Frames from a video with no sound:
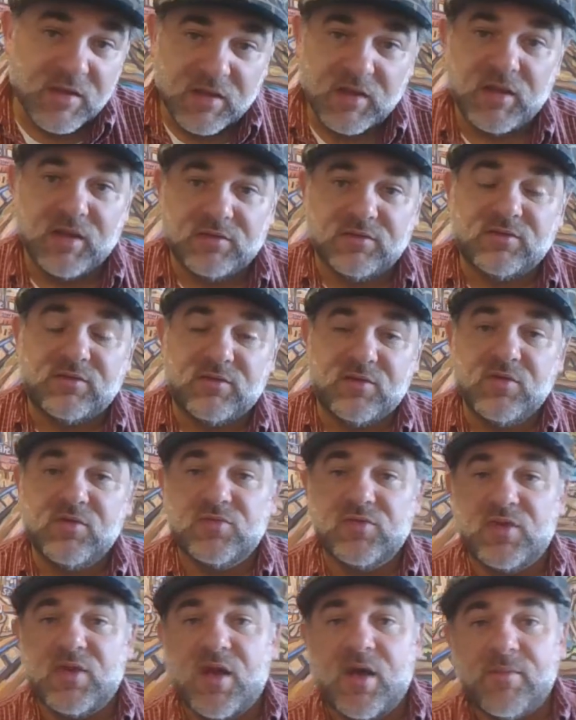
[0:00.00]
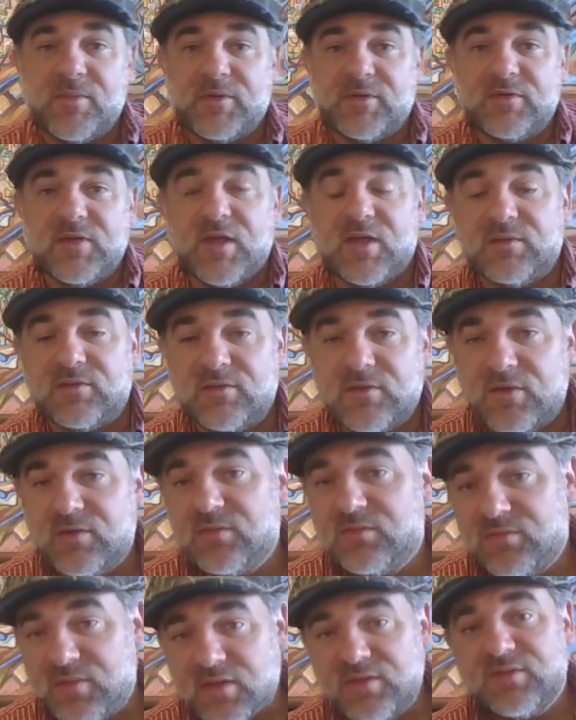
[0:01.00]
It's usually common sense. So
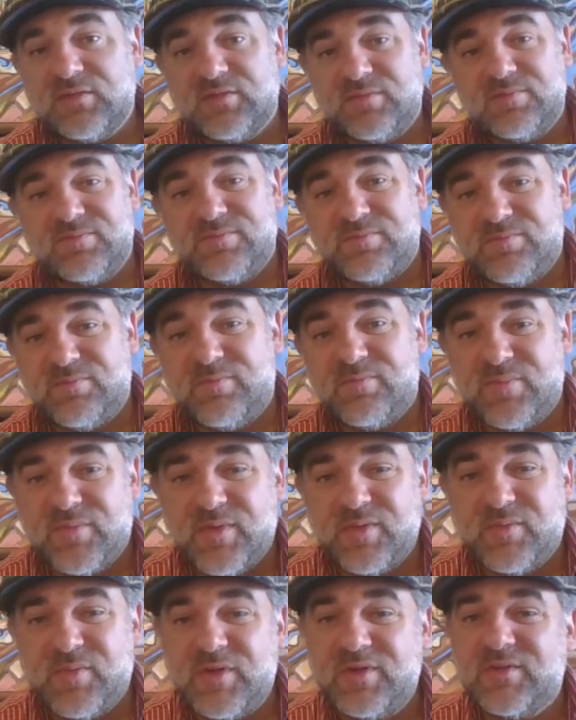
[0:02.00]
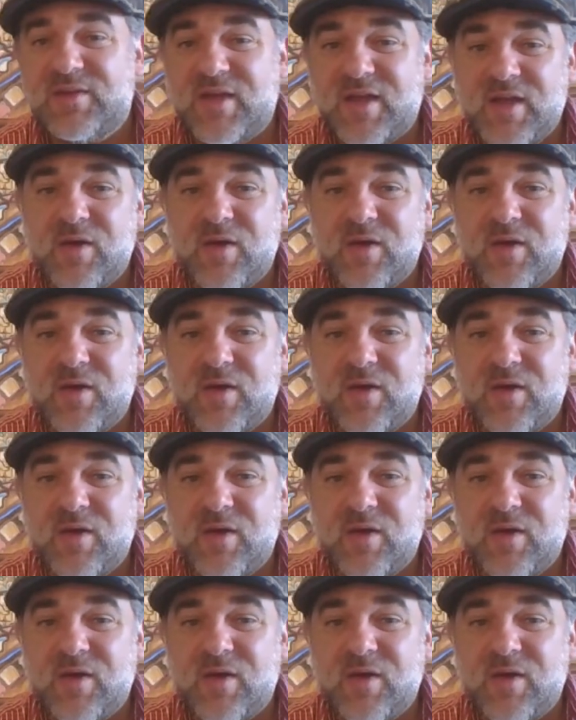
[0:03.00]
that's the reason I